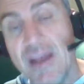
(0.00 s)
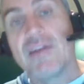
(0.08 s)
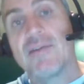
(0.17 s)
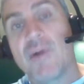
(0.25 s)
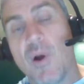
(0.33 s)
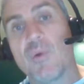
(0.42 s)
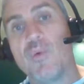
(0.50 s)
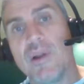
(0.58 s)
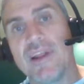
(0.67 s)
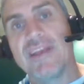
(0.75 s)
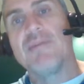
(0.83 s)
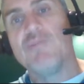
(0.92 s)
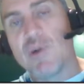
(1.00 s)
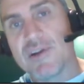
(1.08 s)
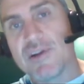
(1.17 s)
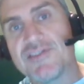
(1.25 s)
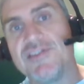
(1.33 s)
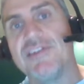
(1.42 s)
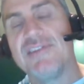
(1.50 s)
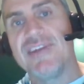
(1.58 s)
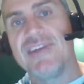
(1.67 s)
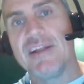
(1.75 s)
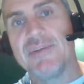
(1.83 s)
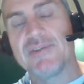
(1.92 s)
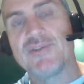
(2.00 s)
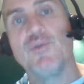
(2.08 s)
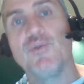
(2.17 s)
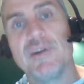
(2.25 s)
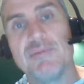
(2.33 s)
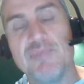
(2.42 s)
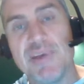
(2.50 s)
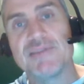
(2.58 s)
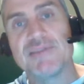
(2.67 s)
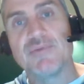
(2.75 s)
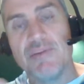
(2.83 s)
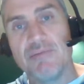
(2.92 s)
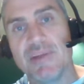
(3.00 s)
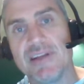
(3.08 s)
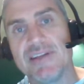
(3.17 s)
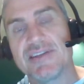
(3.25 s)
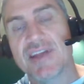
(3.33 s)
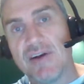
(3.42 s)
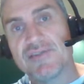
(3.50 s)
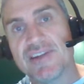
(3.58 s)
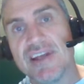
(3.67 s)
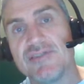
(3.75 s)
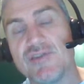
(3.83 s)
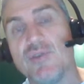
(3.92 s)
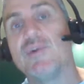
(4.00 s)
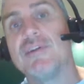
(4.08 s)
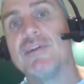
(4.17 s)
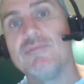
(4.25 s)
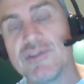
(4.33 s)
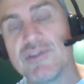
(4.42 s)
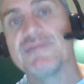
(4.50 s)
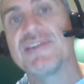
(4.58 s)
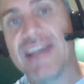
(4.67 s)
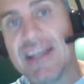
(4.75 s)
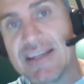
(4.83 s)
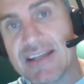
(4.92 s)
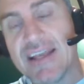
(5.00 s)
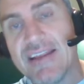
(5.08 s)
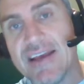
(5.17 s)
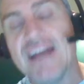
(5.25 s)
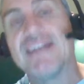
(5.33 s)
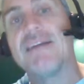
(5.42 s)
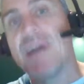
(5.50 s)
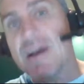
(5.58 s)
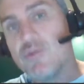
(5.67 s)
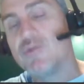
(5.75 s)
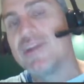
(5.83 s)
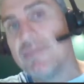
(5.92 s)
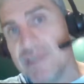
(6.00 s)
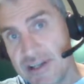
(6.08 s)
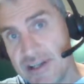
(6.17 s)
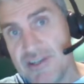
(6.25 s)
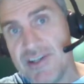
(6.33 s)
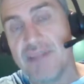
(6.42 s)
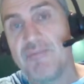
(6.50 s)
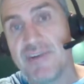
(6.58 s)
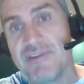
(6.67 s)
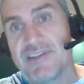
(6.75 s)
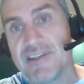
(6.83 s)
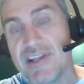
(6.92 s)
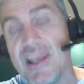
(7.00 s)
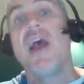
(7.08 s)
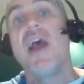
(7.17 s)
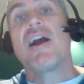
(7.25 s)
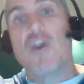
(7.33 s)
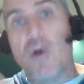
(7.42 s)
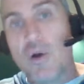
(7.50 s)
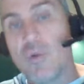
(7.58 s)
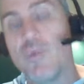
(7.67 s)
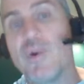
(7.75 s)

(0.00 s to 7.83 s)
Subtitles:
God willing, the more conservative elements who wanted peace with the Middle East Gulf states, who wanted Muslims to get together under Mahmoud Ahmadinejad previously, God willing,